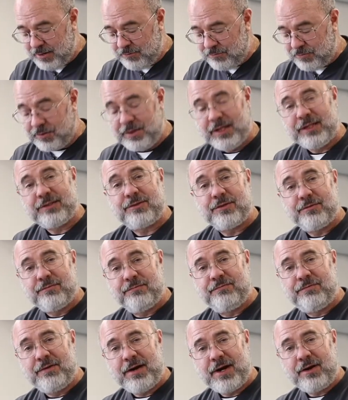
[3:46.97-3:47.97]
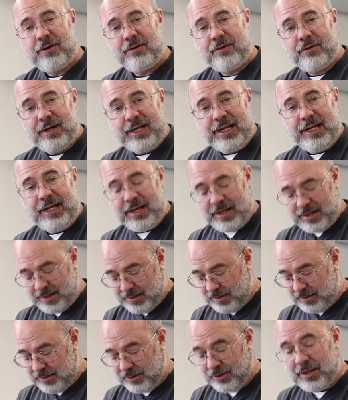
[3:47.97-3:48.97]
for this very
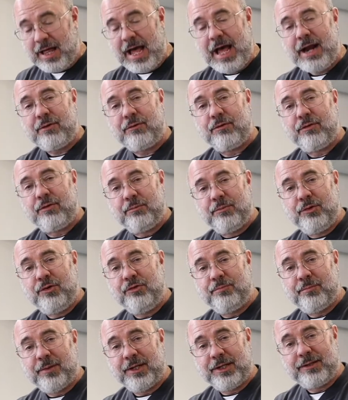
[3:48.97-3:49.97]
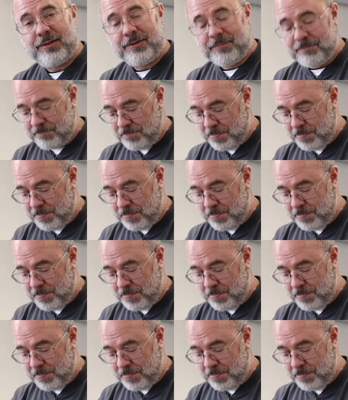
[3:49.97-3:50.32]
lateral movement.